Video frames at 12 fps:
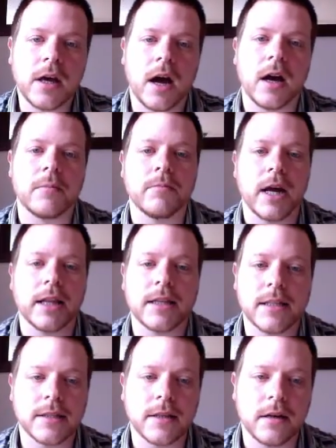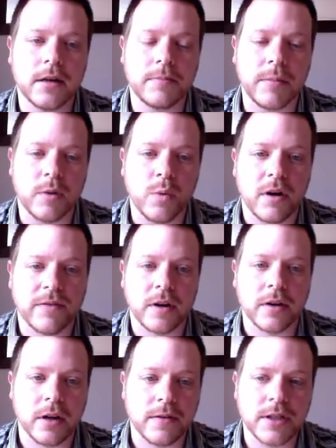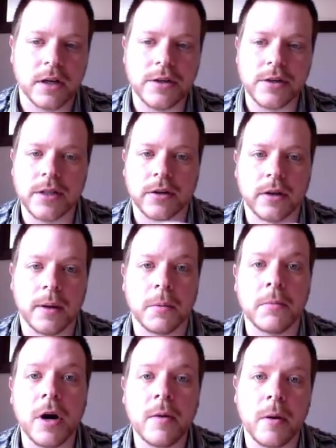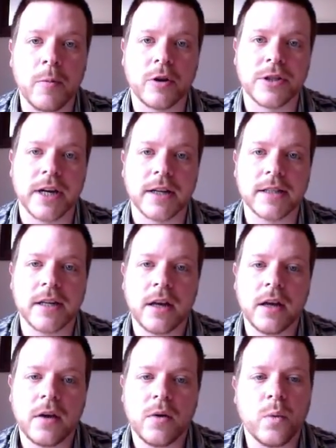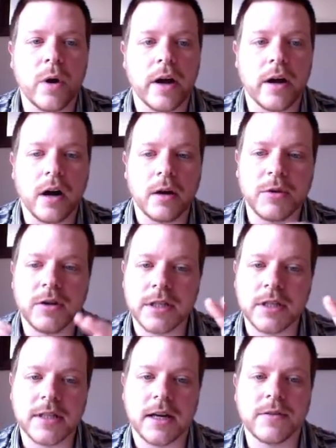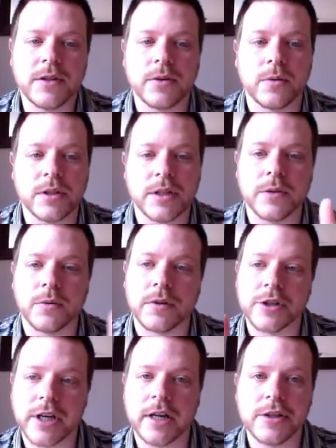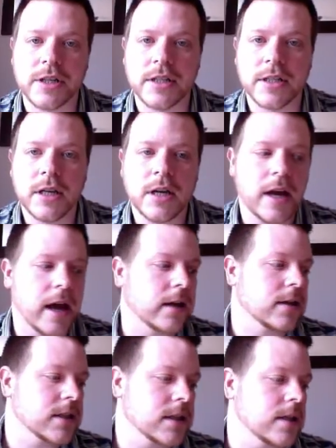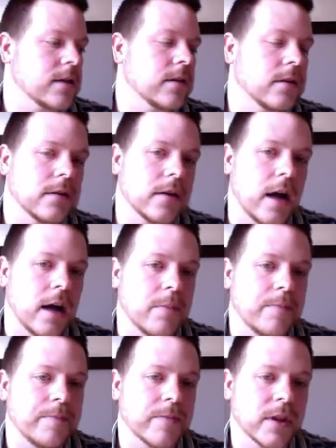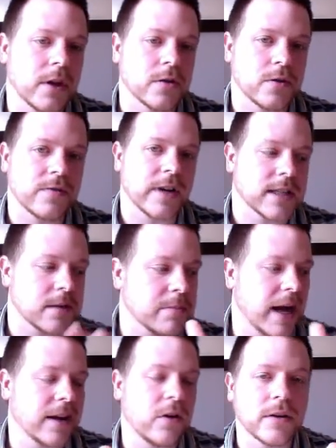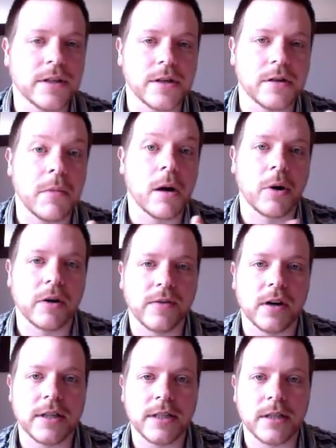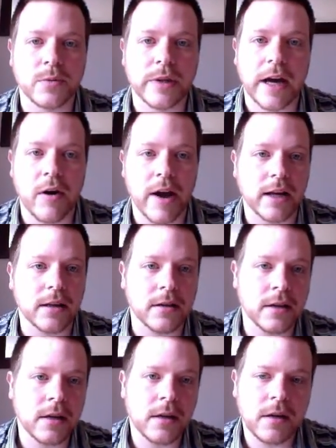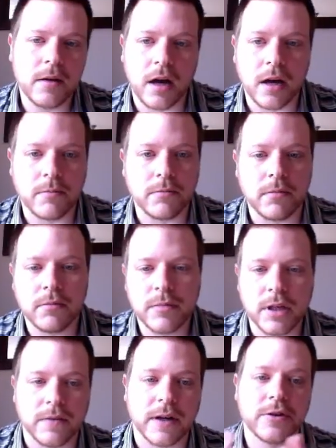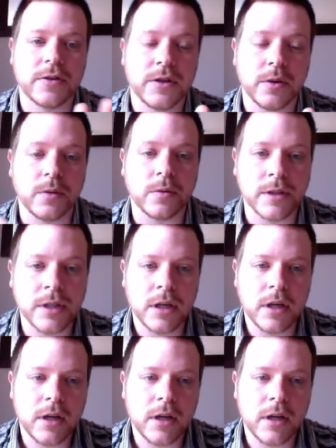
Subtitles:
And this is a workflow that I've started using on a couple of mobile projects where I'm using DevTools to do all the changes, and I can see that those are reflected back onto mobile devices without any kind of extra tools.